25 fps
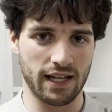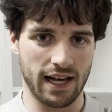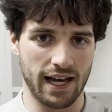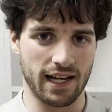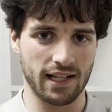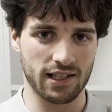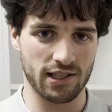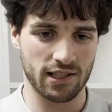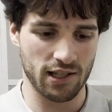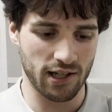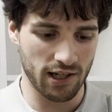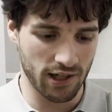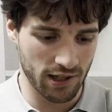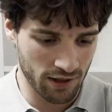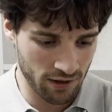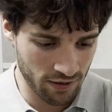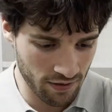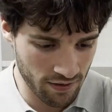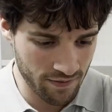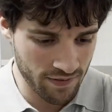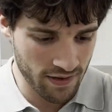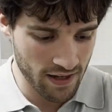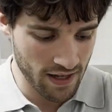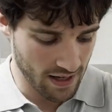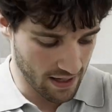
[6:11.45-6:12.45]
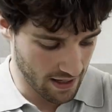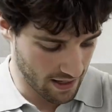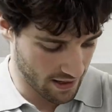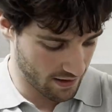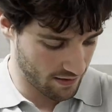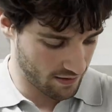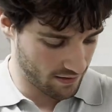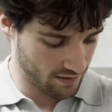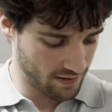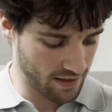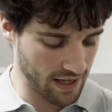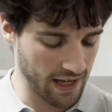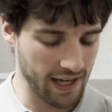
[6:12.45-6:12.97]
external and
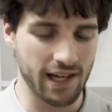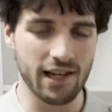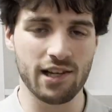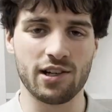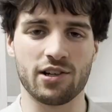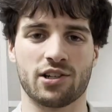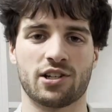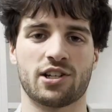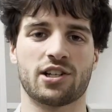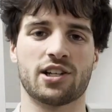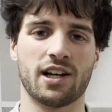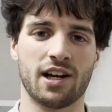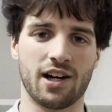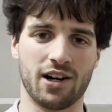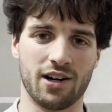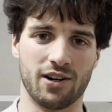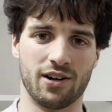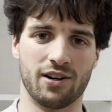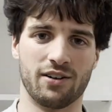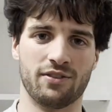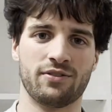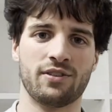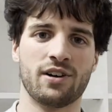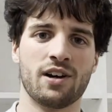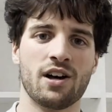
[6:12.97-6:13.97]
taking your shirt off